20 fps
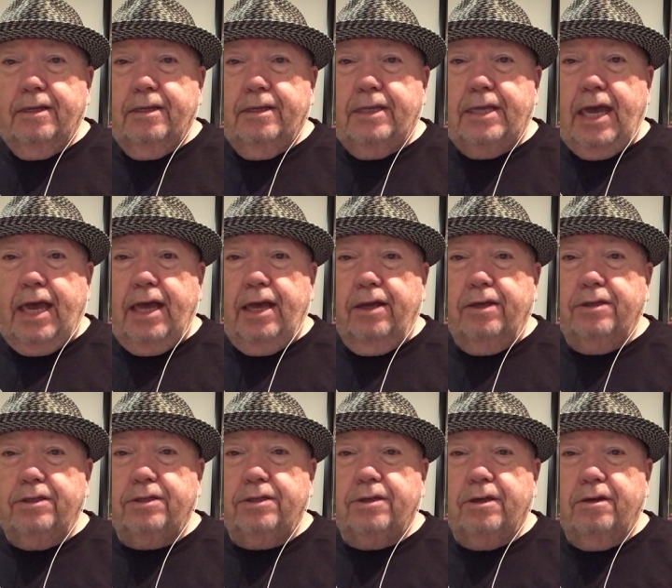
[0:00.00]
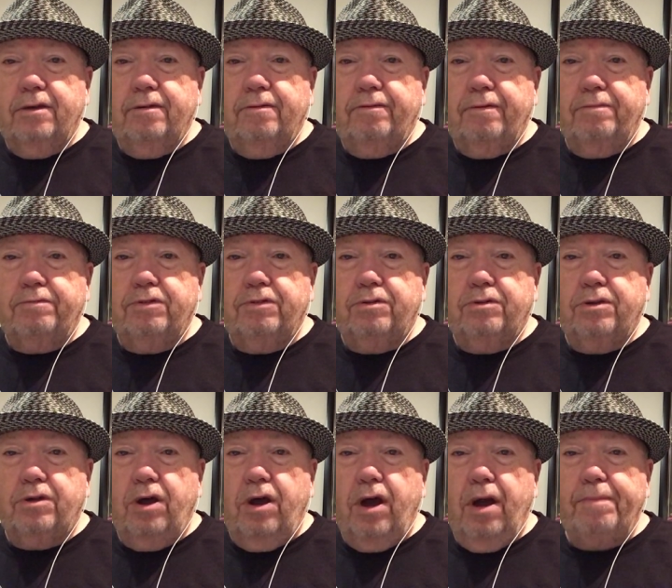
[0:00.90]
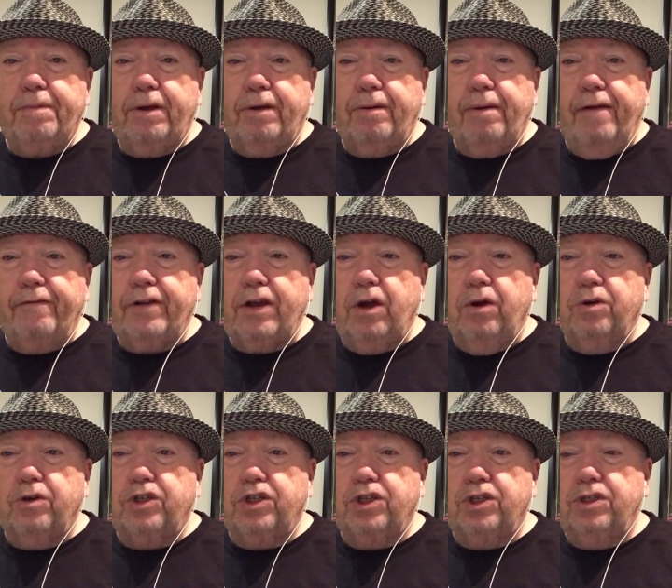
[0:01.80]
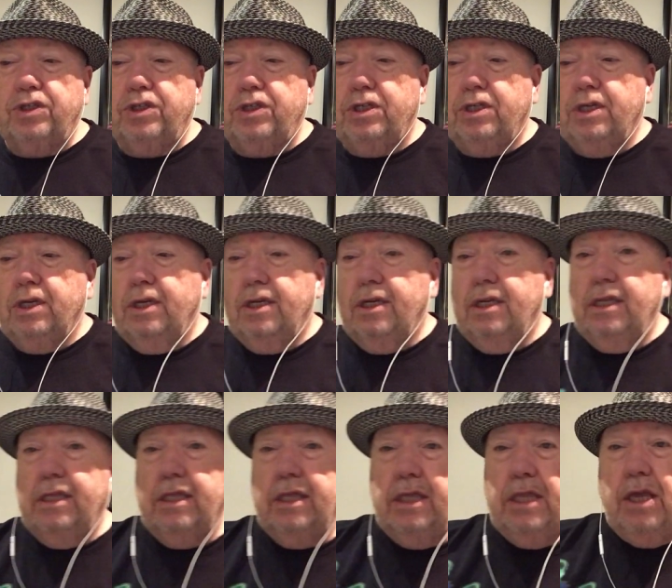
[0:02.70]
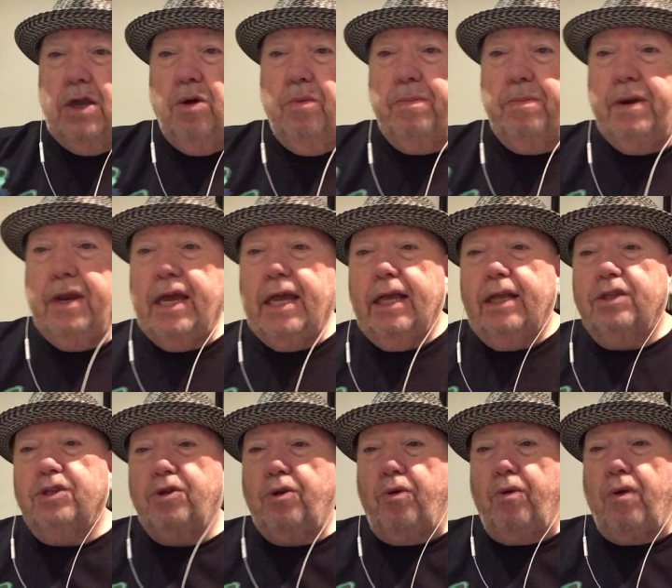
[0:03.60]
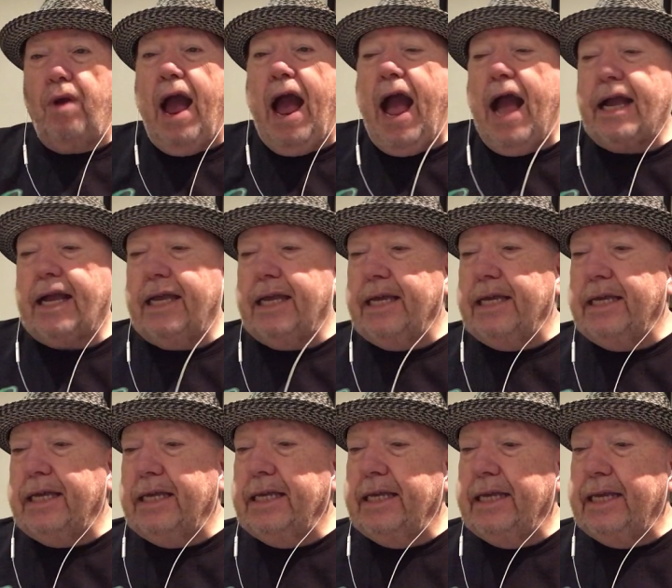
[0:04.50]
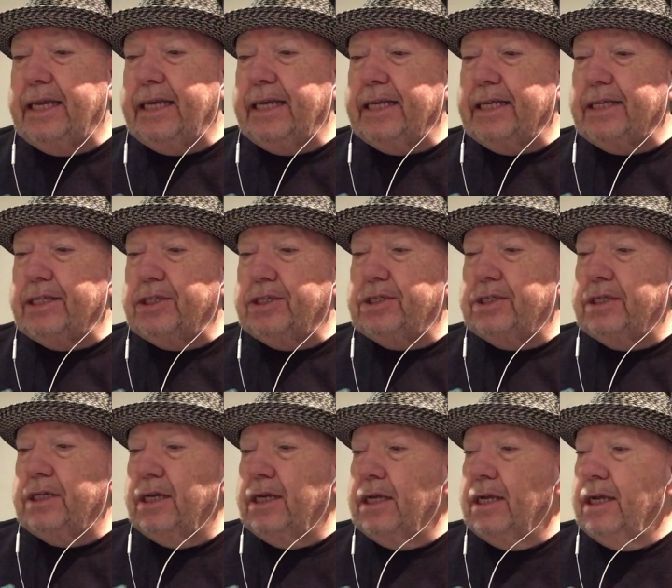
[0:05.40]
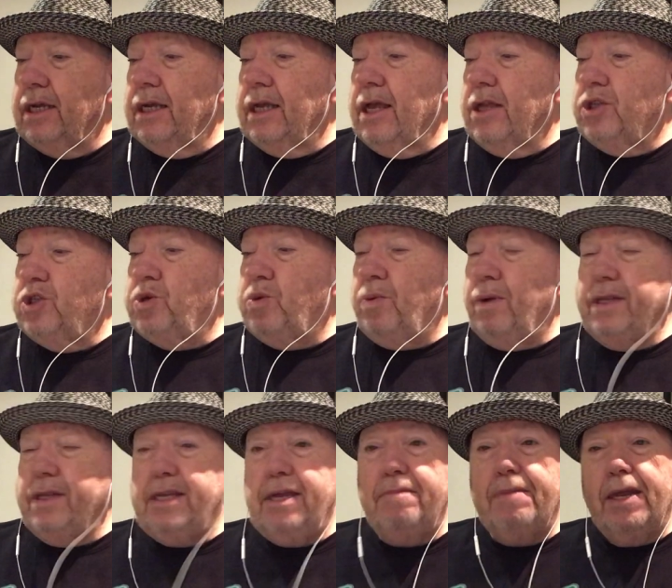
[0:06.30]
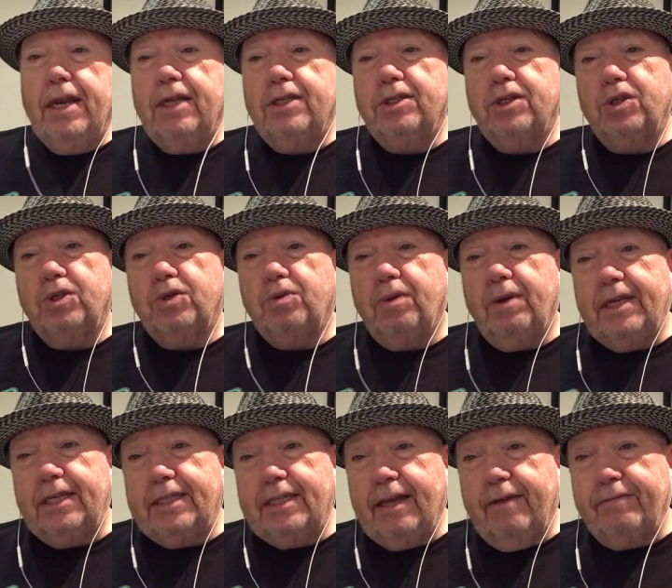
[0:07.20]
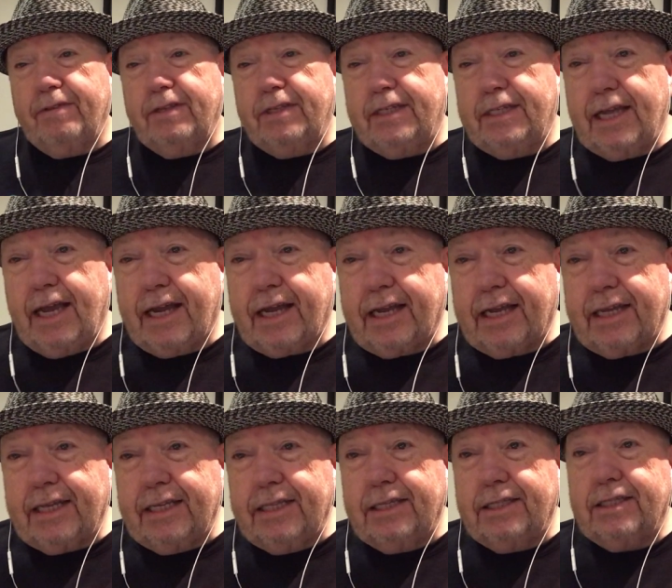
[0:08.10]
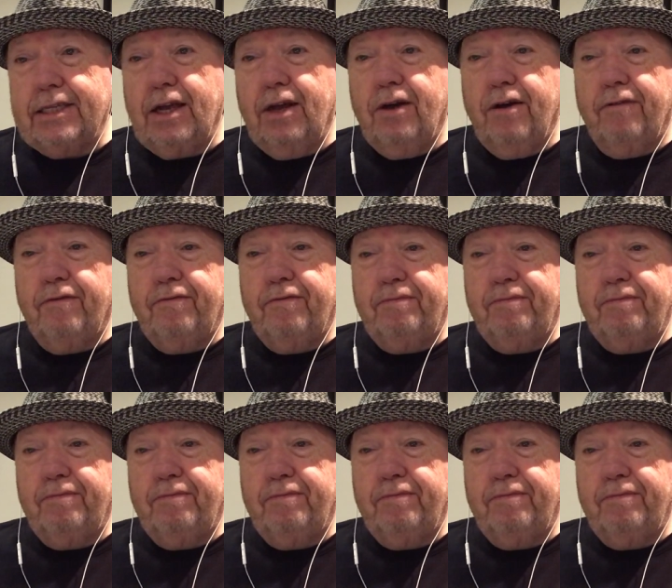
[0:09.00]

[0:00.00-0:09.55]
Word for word: Tales from Topographic Oceans. The opening track is 20 minutes and 27 seconds of